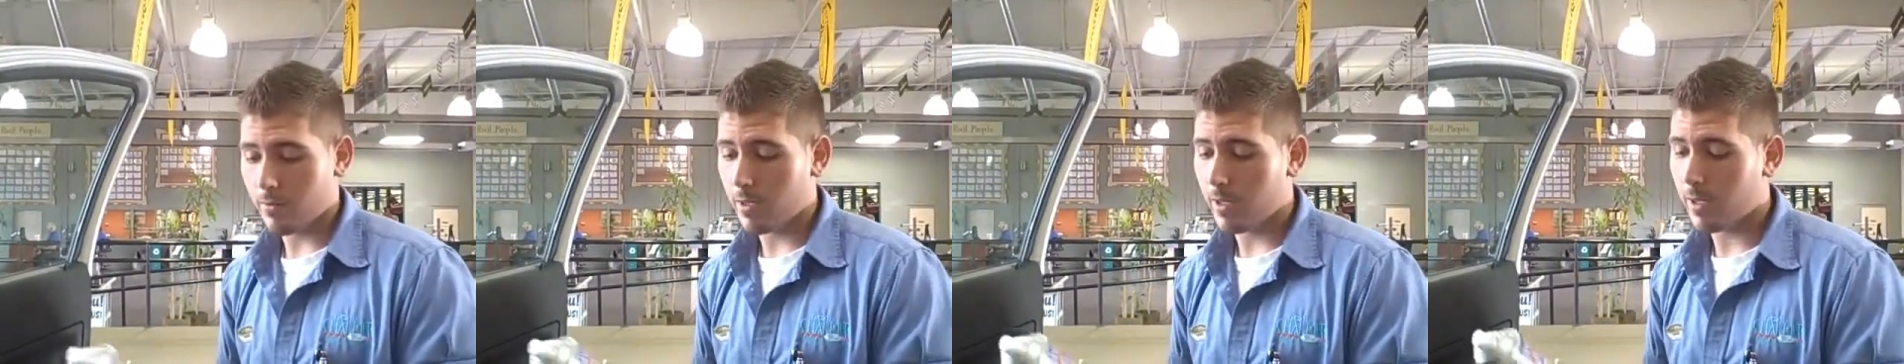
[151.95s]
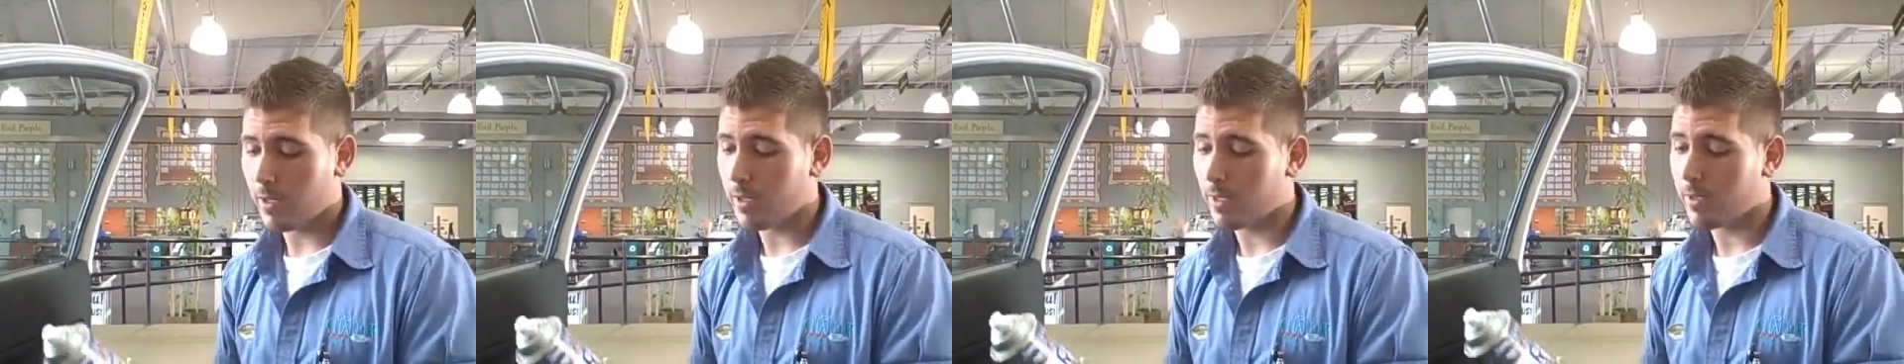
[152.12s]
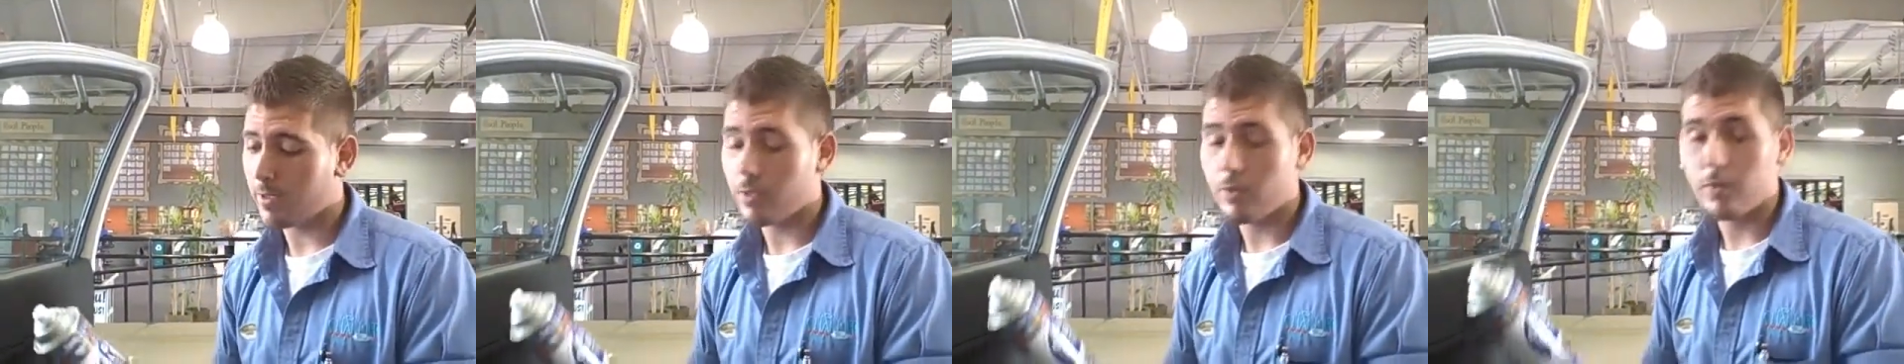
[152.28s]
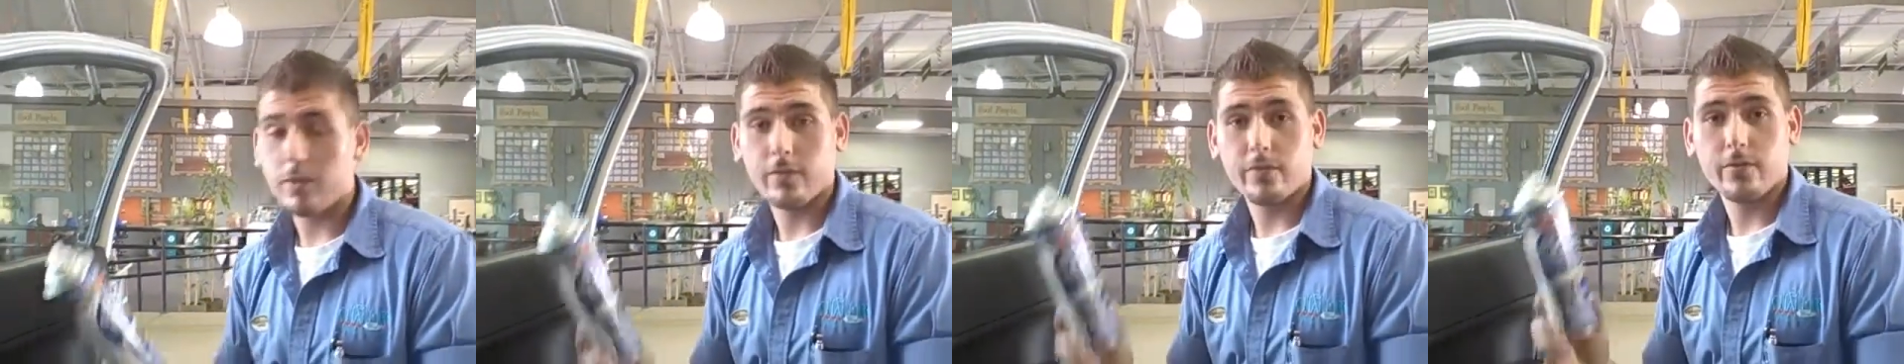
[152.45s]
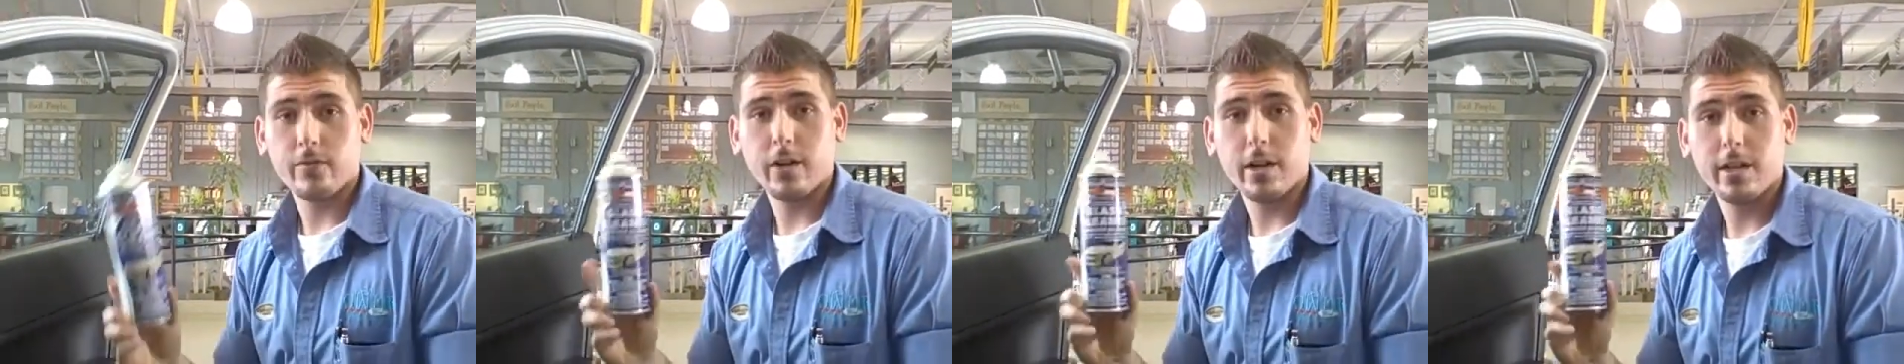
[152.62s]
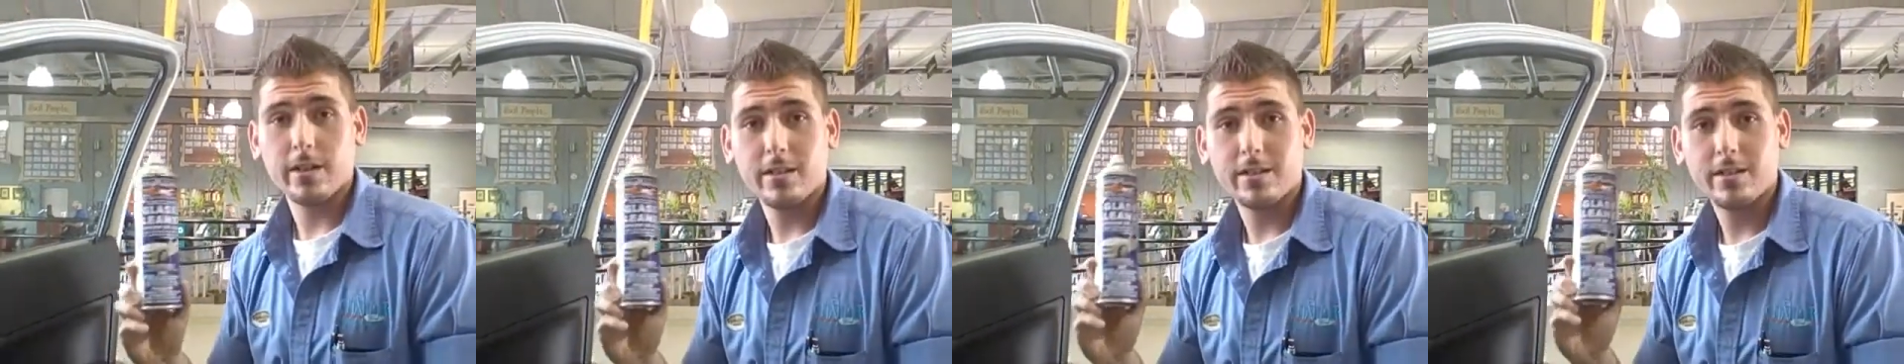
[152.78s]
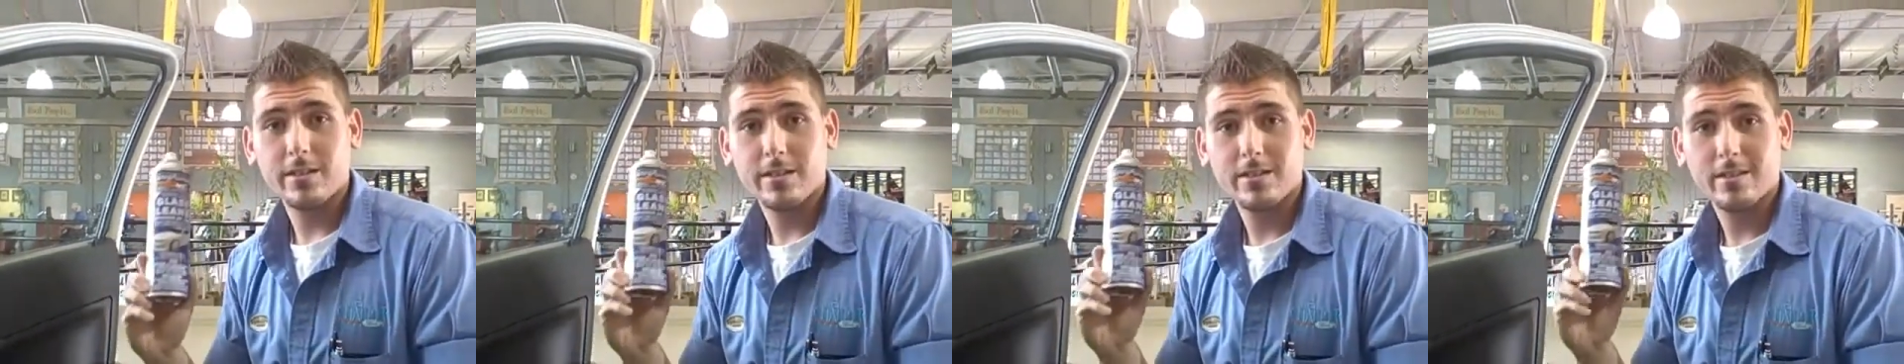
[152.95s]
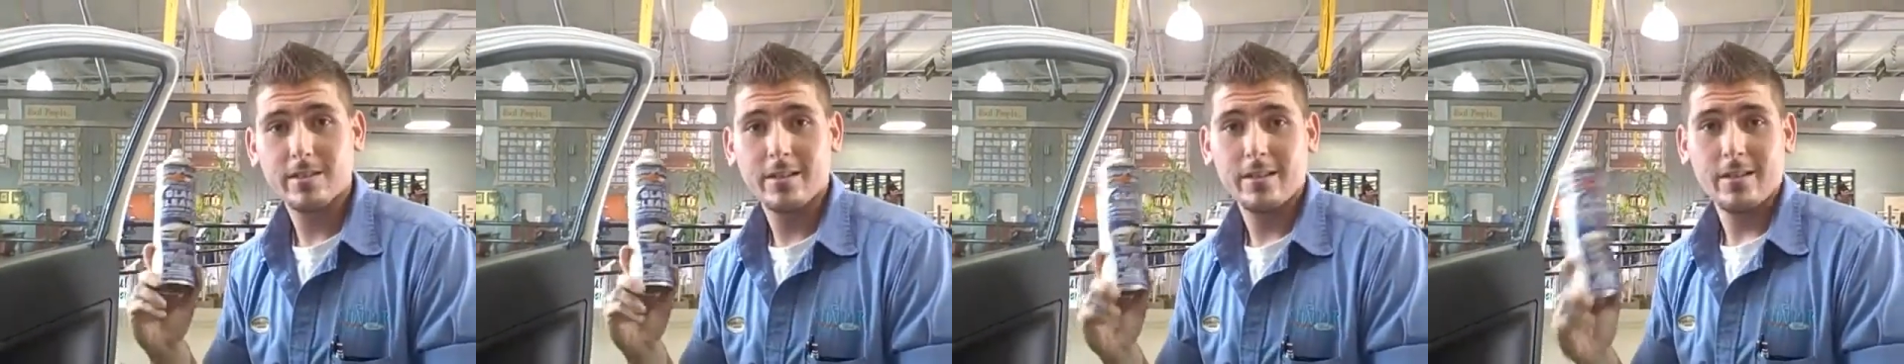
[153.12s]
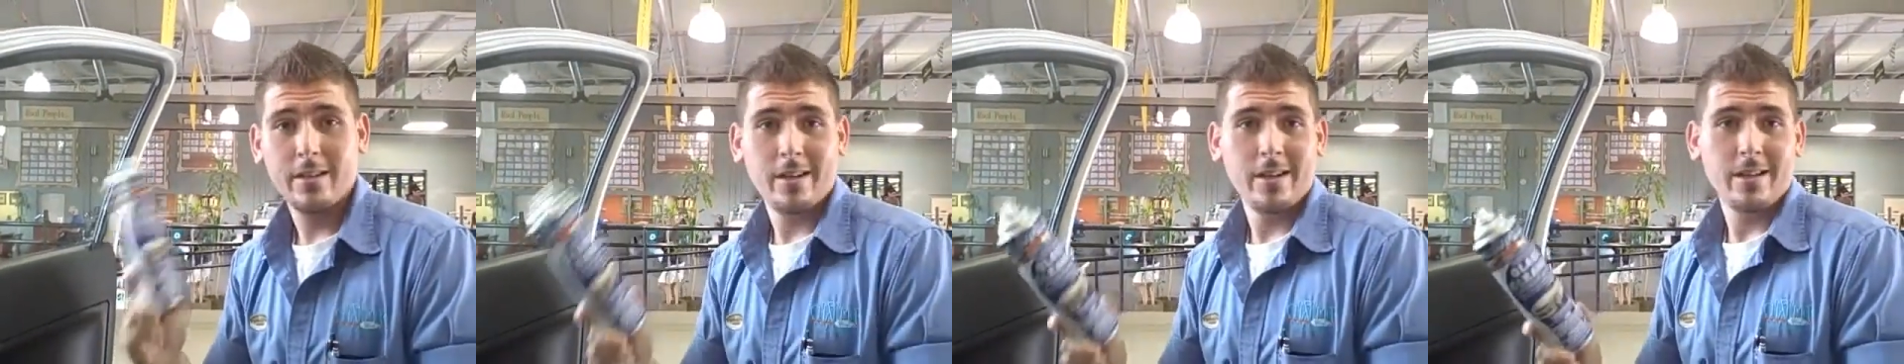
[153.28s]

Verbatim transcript: Uh, you can find this